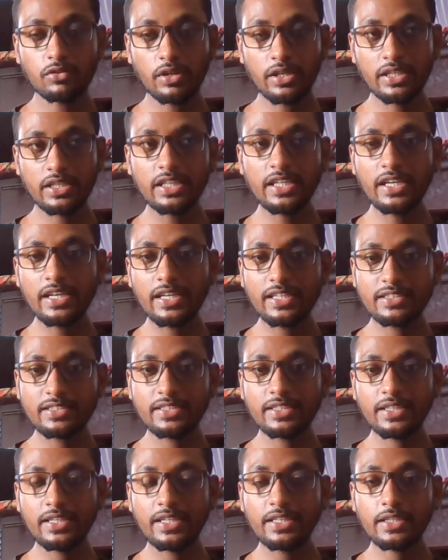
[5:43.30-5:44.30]
clearly
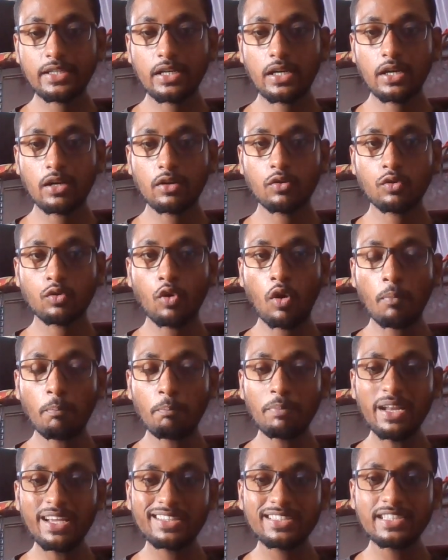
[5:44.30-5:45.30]
state a
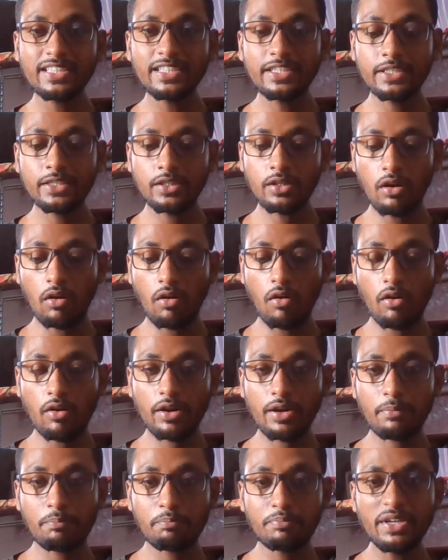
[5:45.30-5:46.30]
complexity or
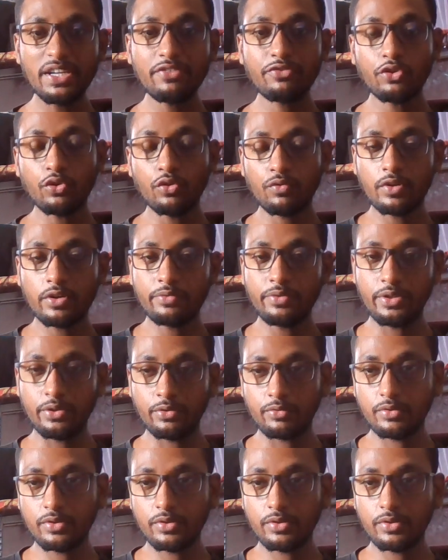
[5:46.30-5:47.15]
a brief overview.